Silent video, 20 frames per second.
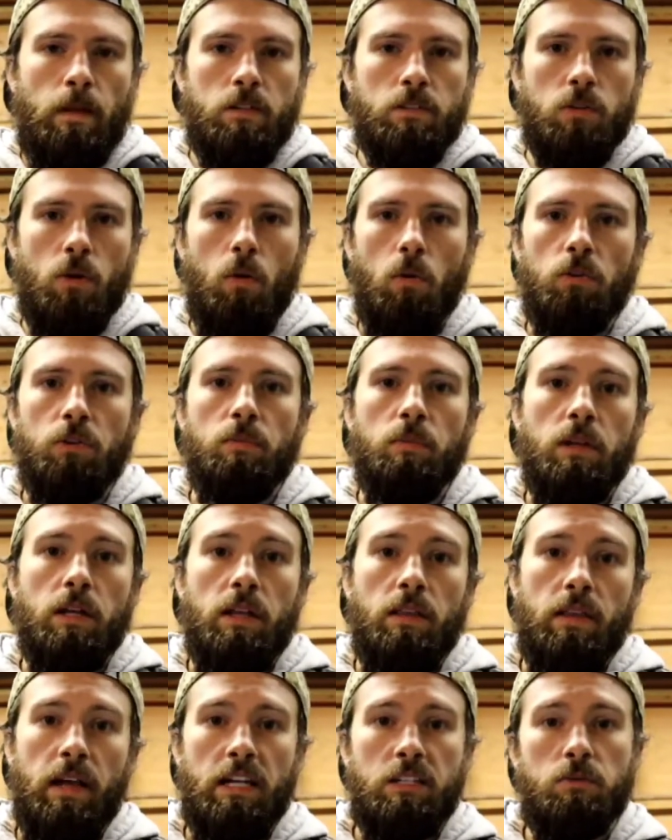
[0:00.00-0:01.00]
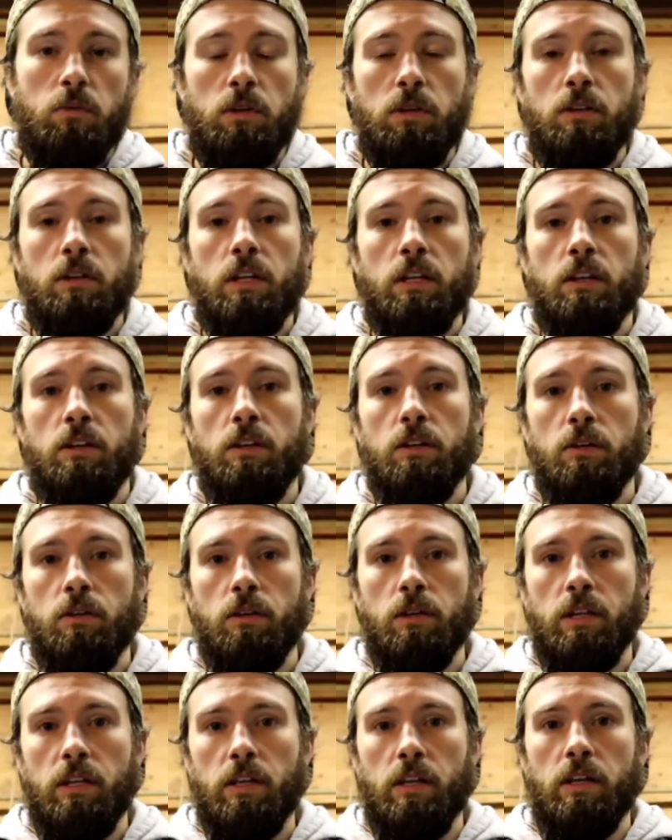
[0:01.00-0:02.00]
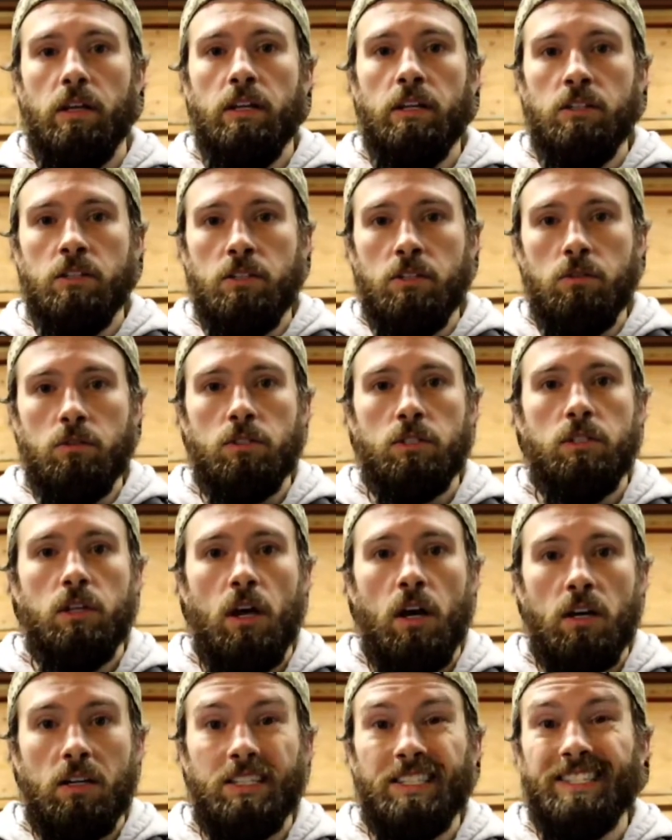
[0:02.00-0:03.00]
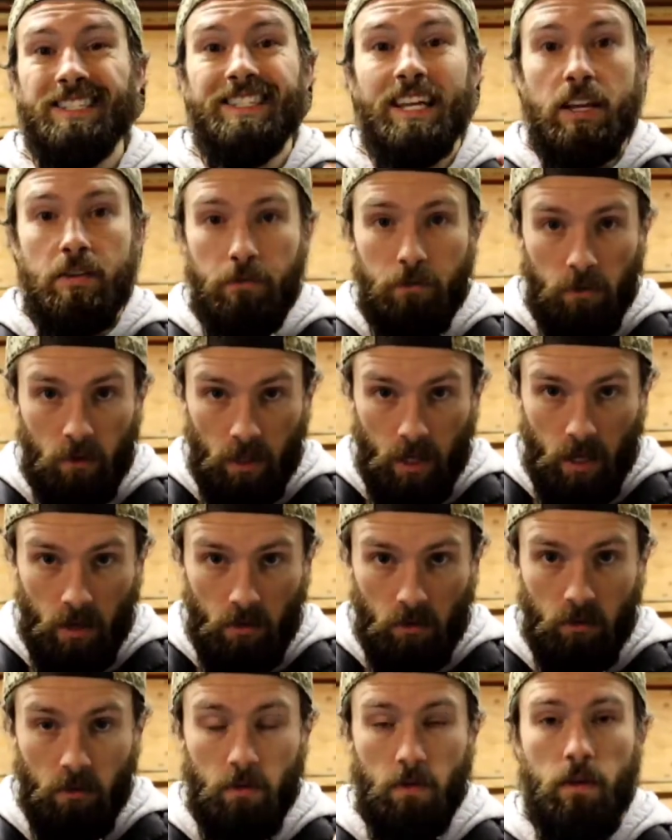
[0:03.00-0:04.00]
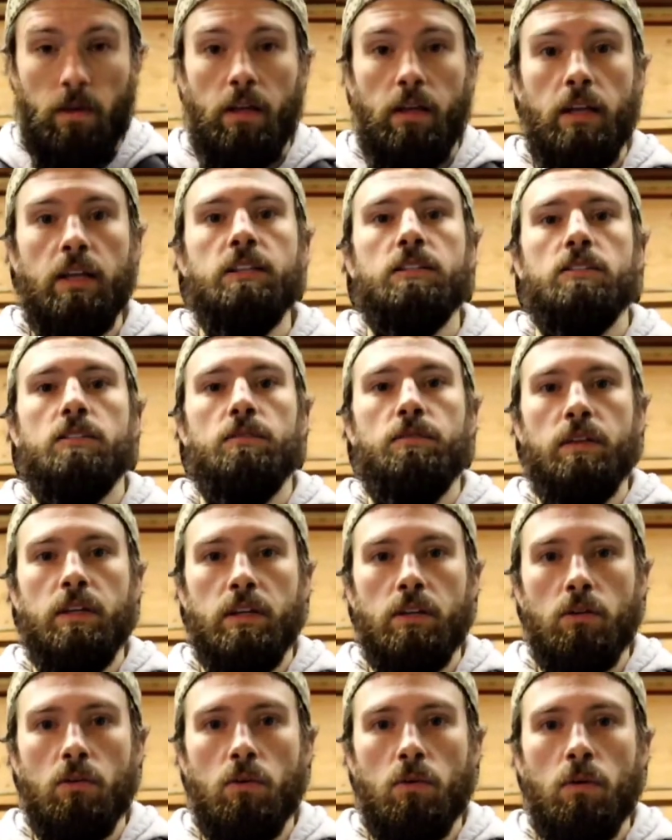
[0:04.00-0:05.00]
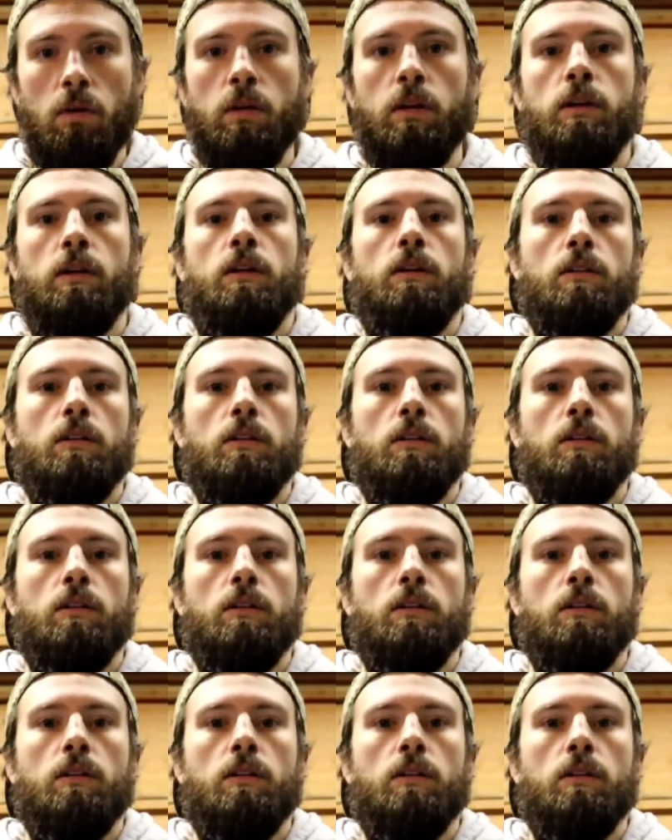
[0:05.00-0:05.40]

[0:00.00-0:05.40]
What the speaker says: So ultimately, that's what you need to do. You need to induce knock safely into the vehicle.